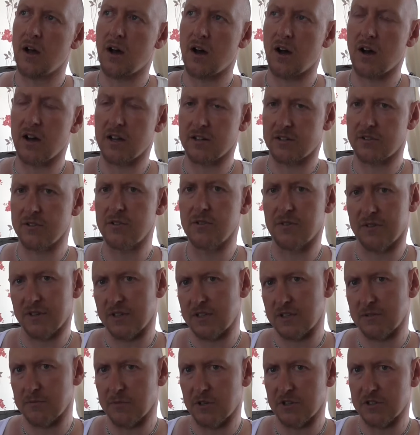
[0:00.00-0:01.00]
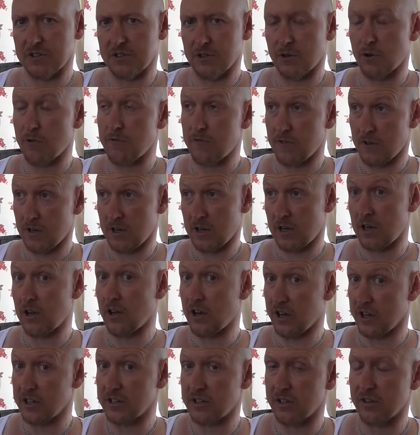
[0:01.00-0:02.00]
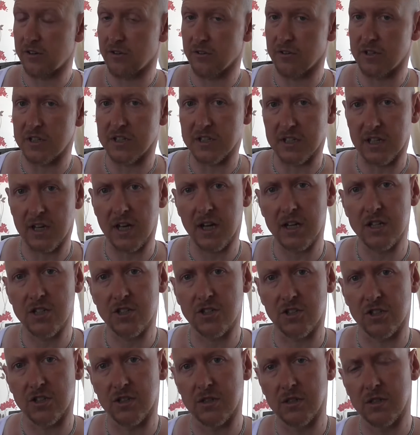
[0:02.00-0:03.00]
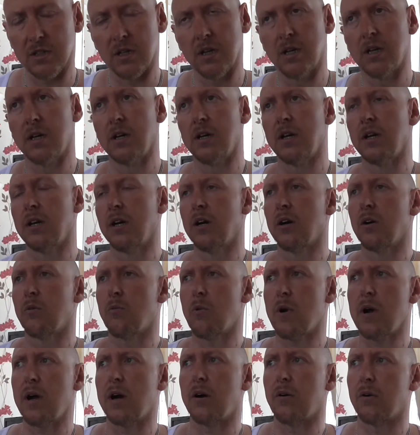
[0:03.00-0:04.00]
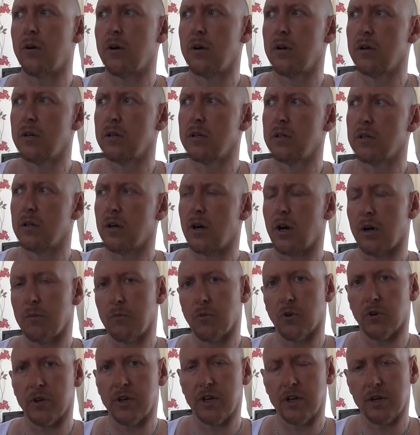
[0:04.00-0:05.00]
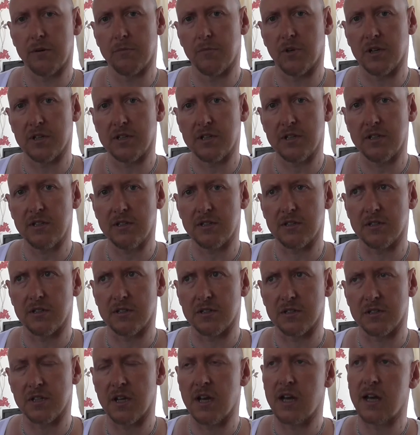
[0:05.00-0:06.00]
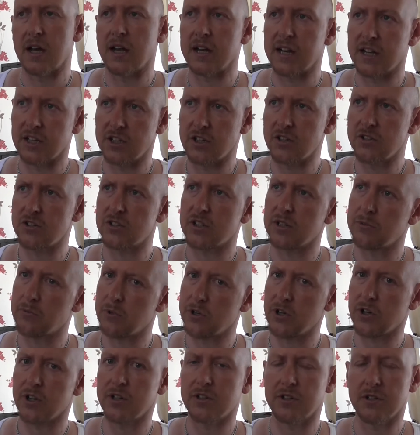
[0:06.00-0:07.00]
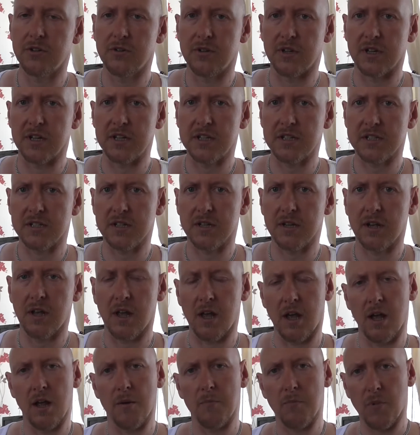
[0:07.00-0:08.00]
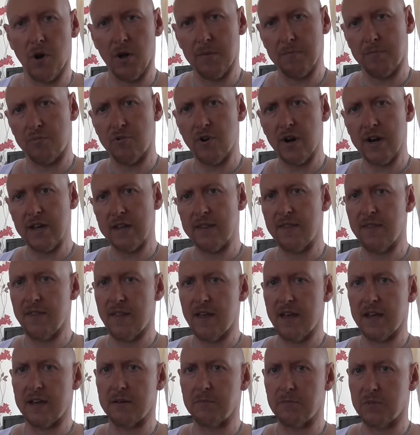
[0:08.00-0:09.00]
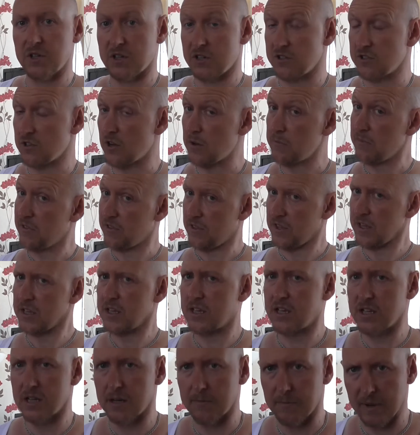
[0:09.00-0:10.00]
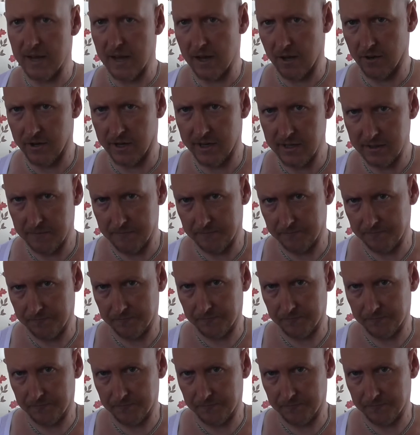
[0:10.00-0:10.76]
I do think to myself, like I did on this occasion, wow, I'm not hearing my tinnitus. Now usually when I do this, my brain then, because I'm thinking about it,